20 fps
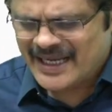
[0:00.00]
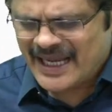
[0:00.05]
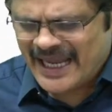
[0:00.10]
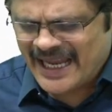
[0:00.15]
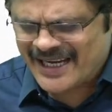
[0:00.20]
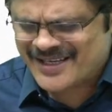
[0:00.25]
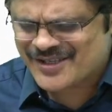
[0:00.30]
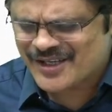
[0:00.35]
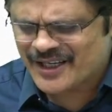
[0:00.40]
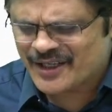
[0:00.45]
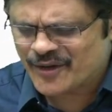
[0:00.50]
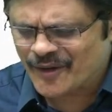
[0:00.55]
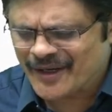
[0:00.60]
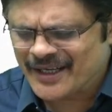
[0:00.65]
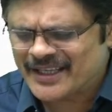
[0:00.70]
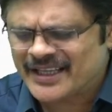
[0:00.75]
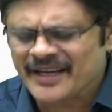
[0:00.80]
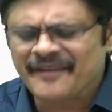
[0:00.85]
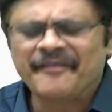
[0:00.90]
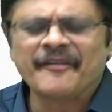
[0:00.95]
Actually
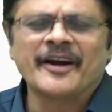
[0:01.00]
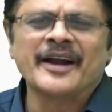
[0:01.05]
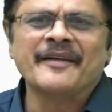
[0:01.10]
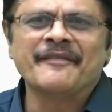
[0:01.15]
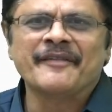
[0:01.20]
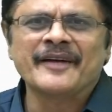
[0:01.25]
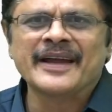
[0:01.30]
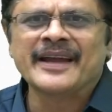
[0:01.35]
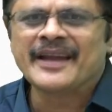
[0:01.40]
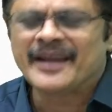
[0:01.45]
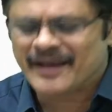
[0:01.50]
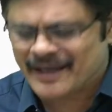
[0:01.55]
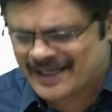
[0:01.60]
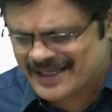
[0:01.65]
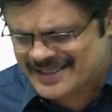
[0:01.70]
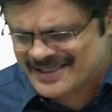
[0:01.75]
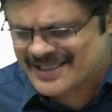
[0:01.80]
23, 45,